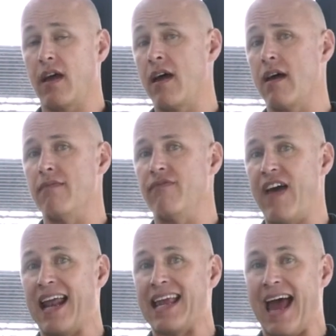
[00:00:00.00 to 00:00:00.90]

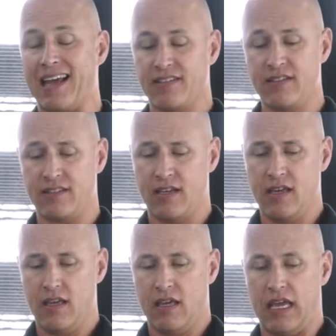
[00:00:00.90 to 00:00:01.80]
fatty acids